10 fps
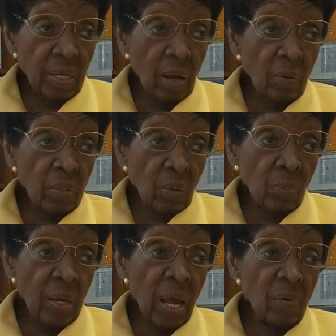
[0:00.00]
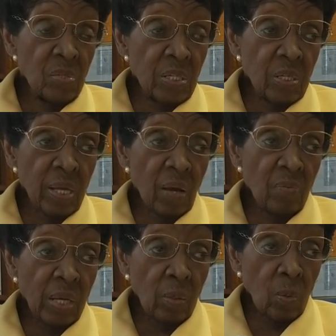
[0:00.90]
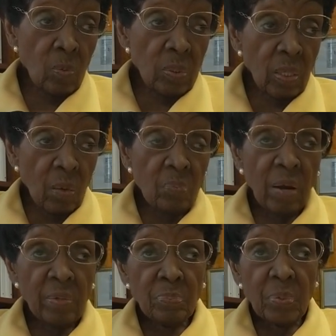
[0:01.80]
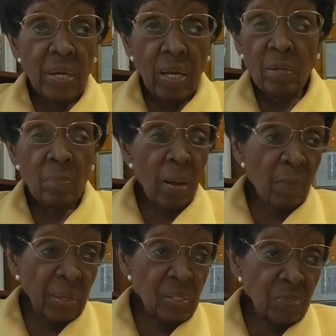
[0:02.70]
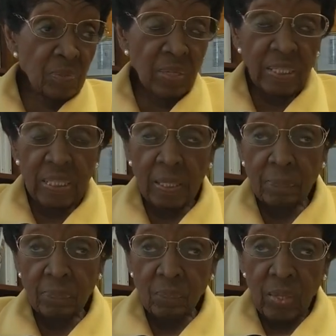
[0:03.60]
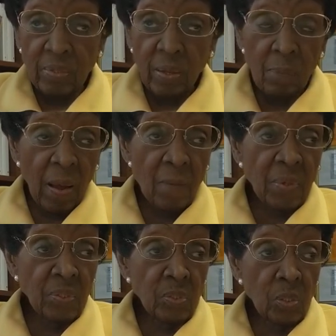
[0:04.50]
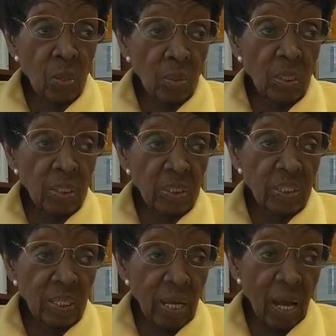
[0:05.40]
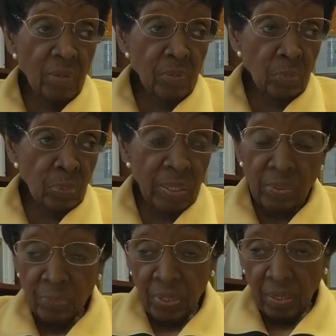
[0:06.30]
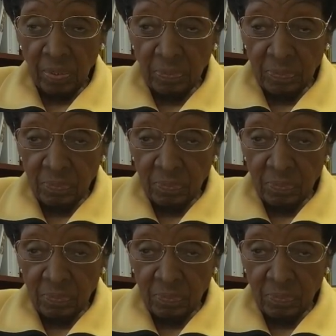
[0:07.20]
Now, still have that old upright piano in my basement right now that my mother taught us how to play the piano.